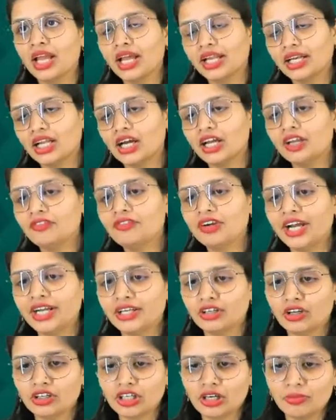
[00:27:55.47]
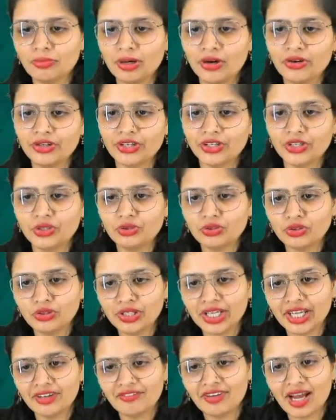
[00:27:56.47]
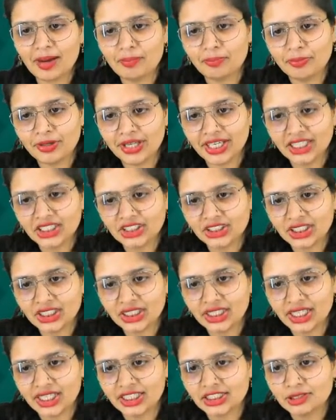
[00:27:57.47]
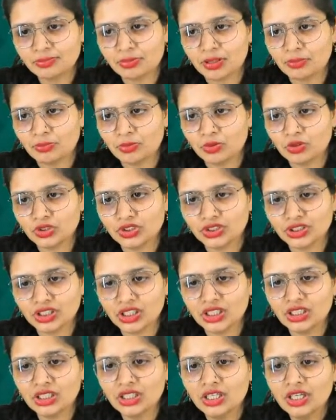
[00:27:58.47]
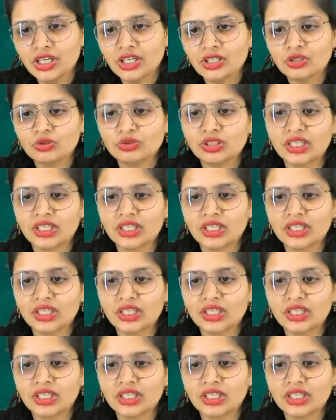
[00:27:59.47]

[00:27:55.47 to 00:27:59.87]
Now if I talk about, you know, evaporation is proportional to the